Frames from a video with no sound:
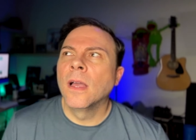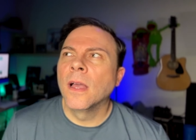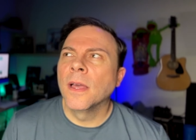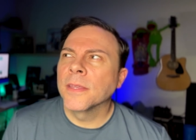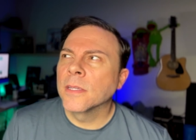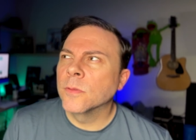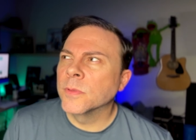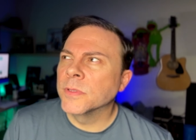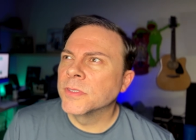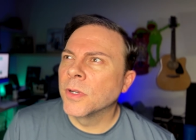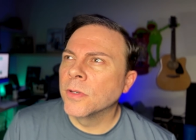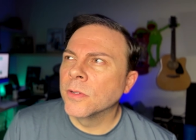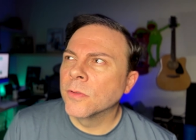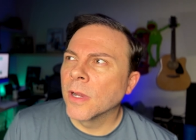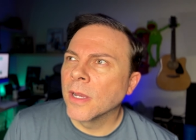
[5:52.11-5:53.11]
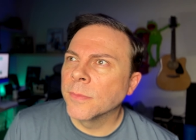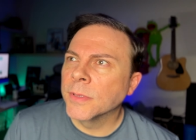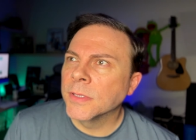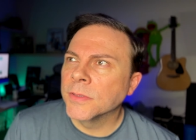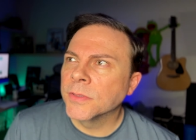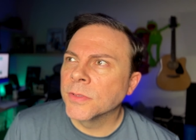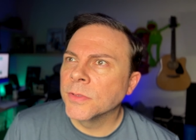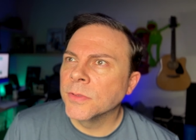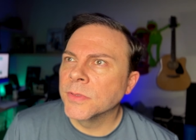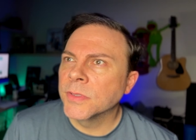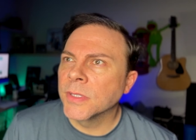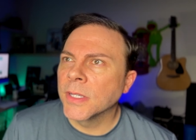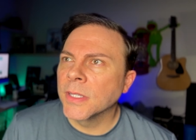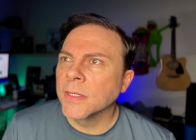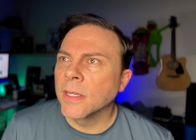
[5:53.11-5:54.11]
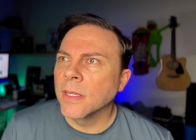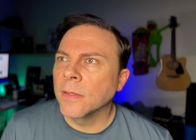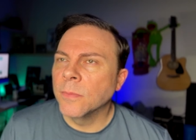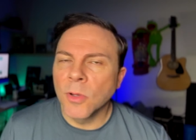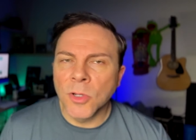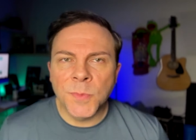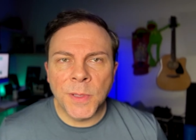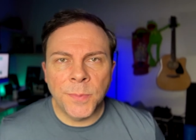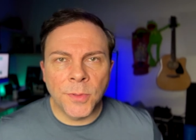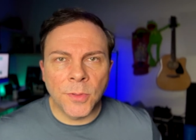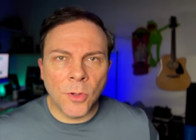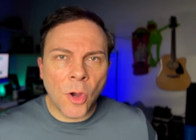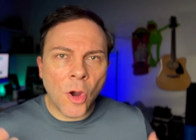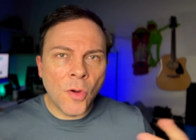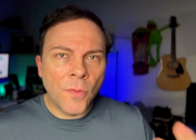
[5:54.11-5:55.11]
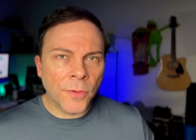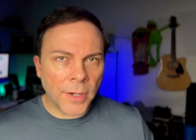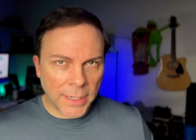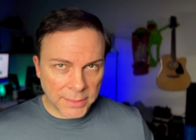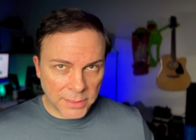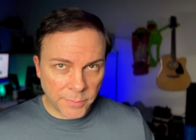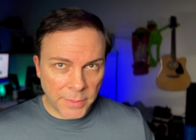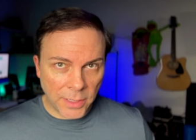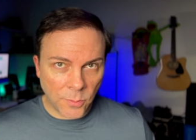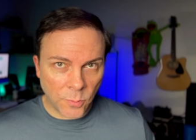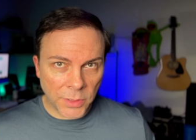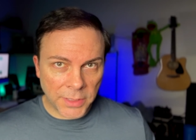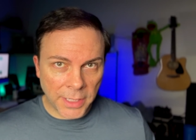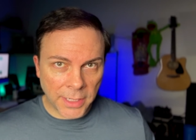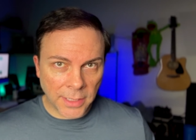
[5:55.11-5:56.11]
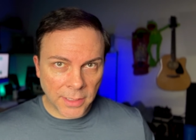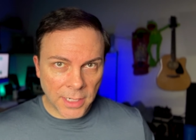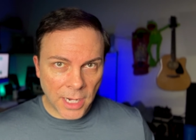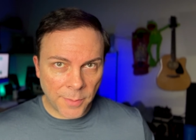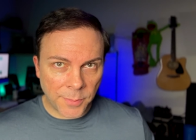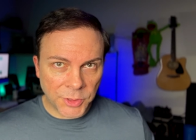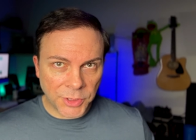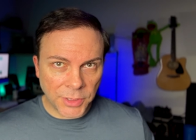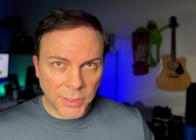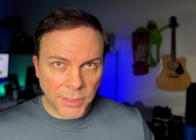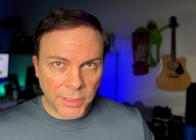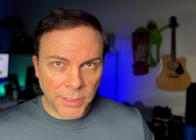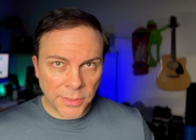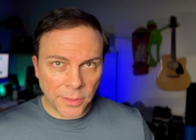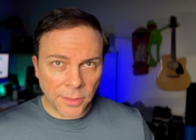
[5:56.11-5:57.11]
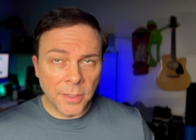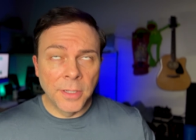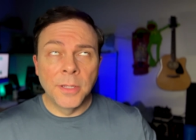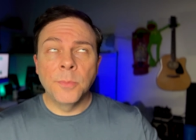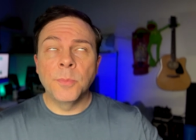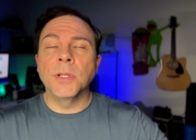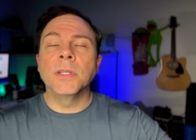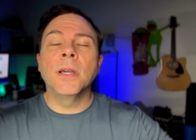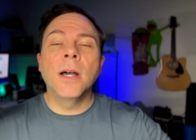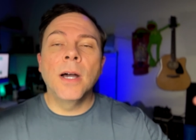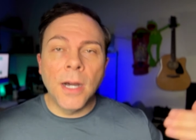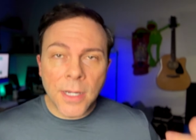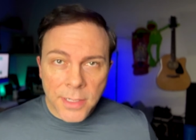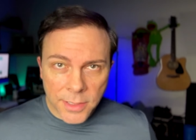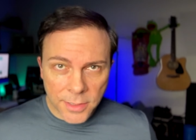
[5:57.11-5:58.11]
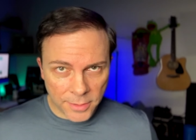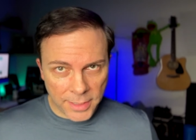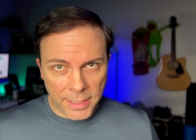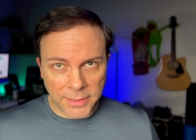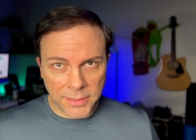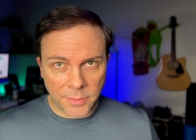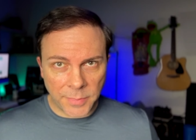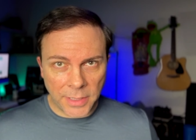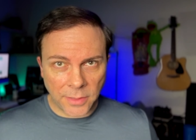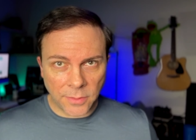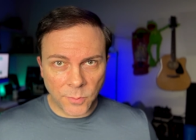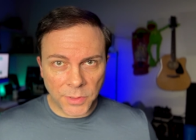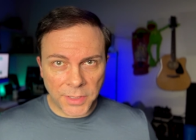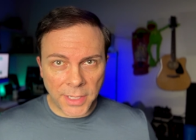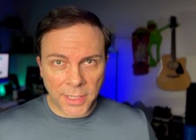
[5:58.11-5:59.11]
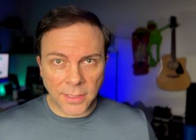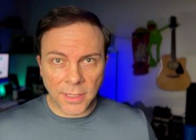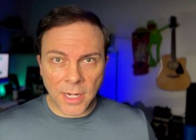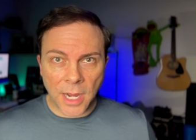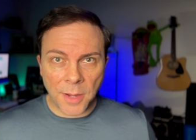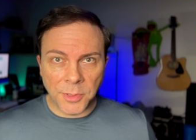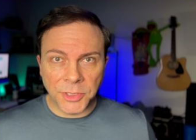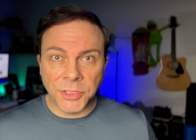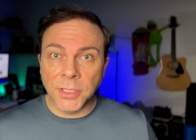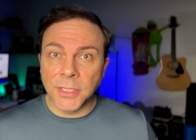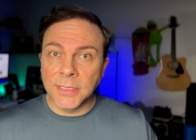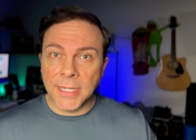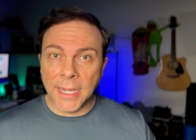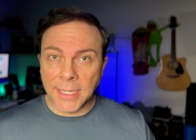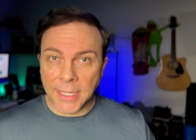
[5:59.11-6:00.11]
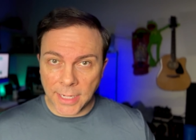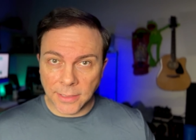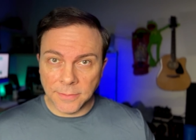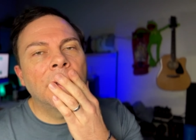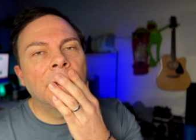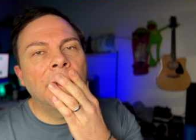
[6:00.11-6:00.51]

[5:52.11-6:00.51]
I think it was Tony Robbins who said that most people overestimate what they can accomplish in a year, but underestimate what they can accomplish in a decade.